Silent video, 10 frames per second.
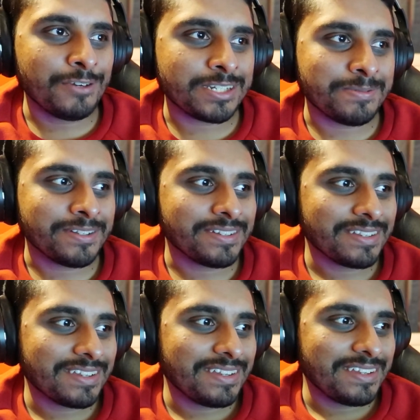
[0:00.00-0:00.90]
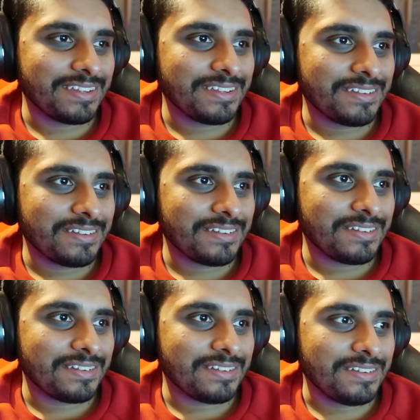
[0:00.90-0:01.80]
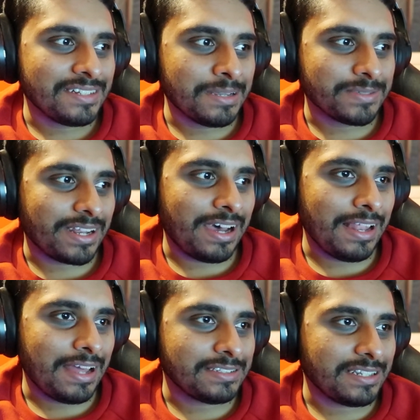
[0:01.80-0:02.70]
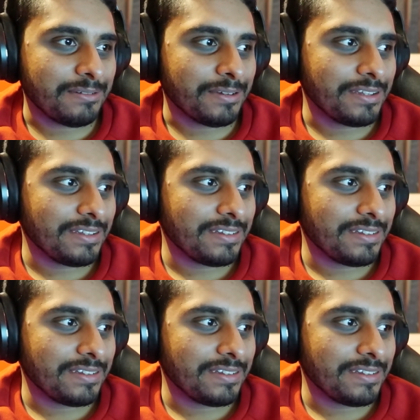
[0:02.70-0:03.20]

Richmond. In terms of the highlights anyway.